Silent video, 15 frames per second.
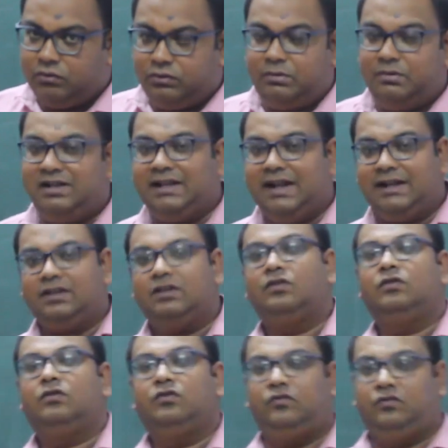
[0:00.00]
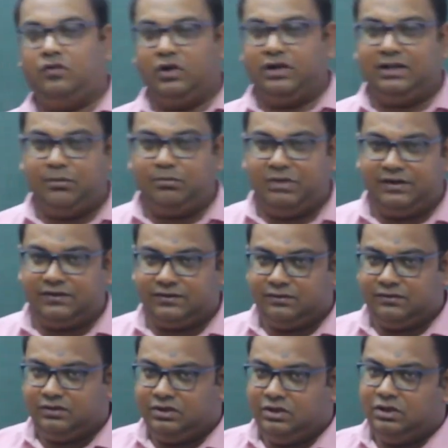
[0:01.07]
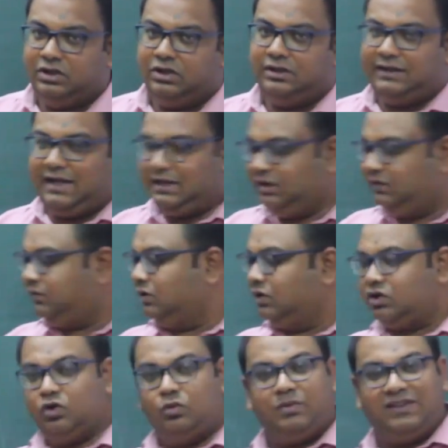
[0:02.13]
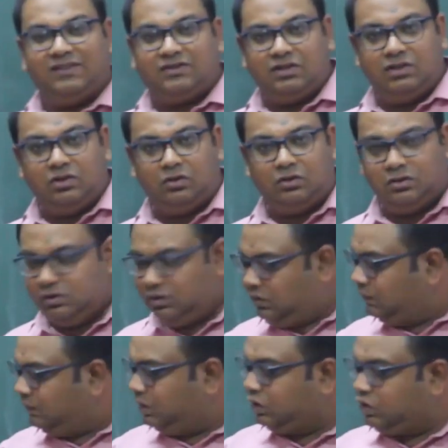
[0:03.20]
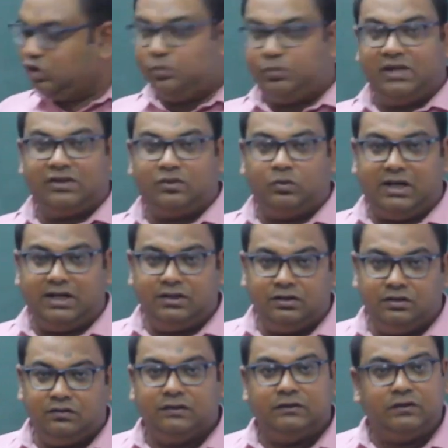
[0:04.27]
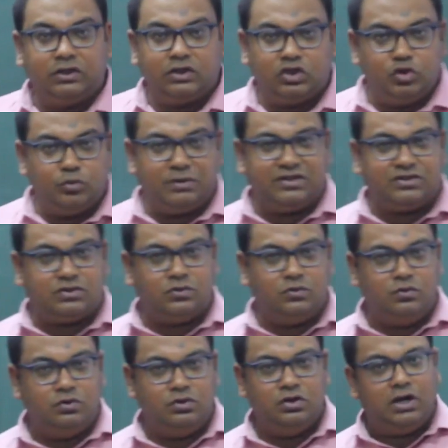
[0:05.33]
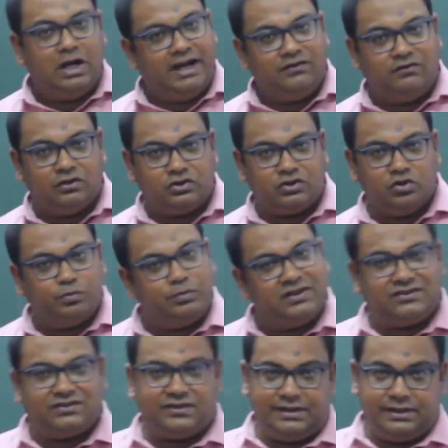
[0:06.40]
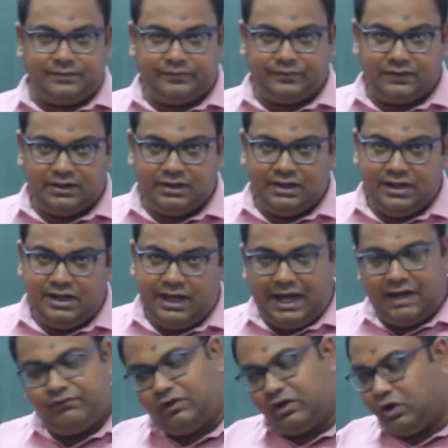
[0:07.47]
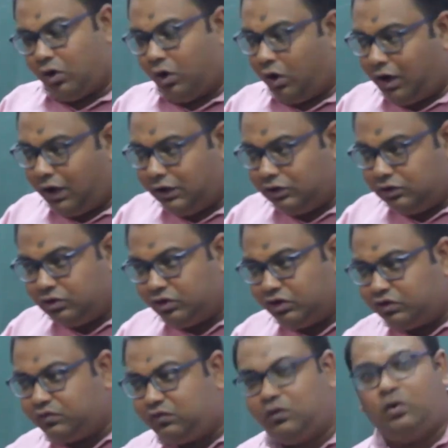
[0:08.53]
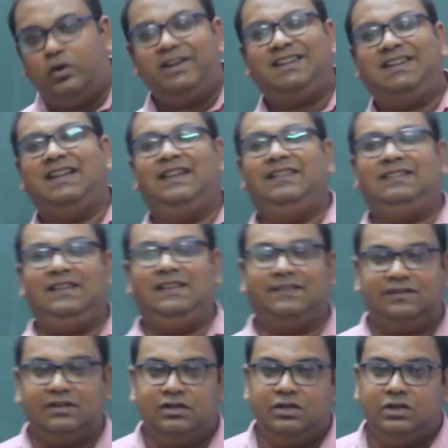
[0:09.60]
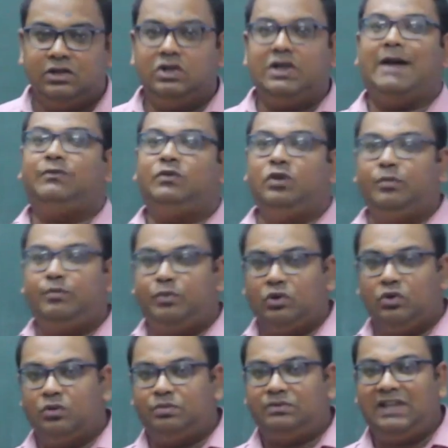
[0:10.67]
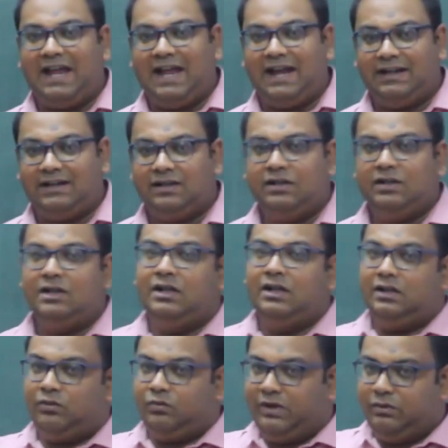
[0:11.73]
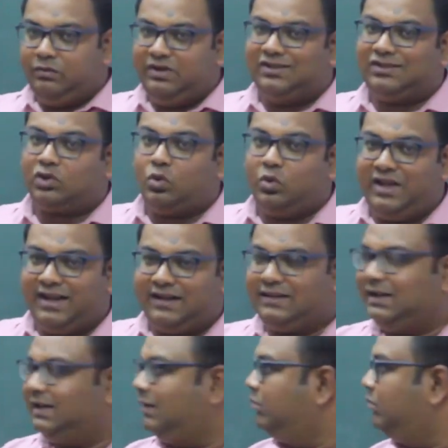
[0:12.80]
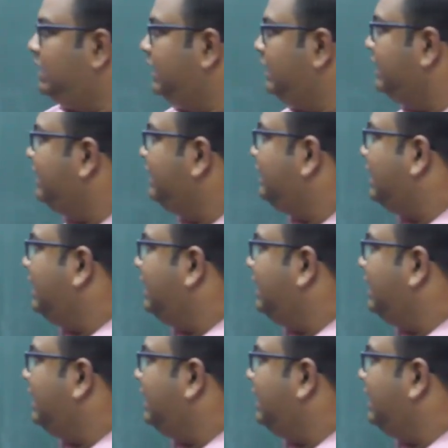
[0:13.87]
we will get 4 numbers, that is 4q plus 0, 4q plus 1, 4q plus 2 and 4q plus 3. And for all those 4 cases, we have to prove that when we square the number, it